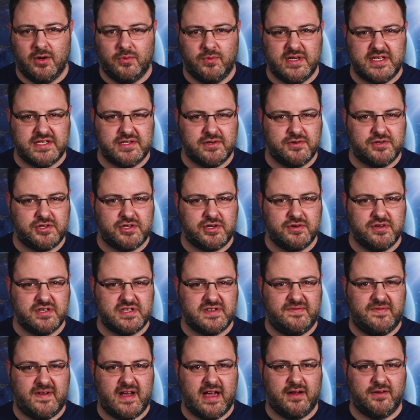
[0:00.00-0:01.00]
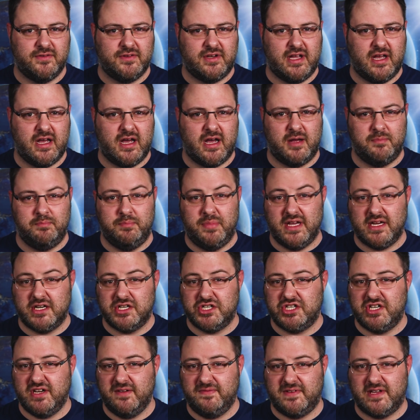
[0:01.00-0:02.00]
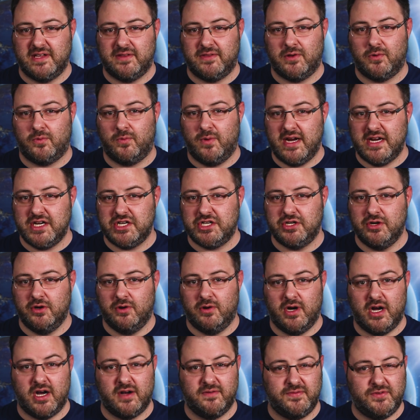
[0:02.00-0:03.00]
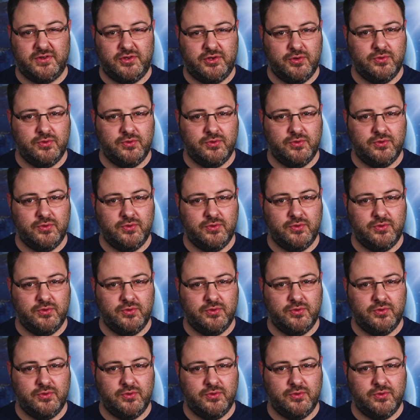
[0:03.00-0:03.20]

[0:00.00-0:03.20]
Researchers found a big shift in the ratio of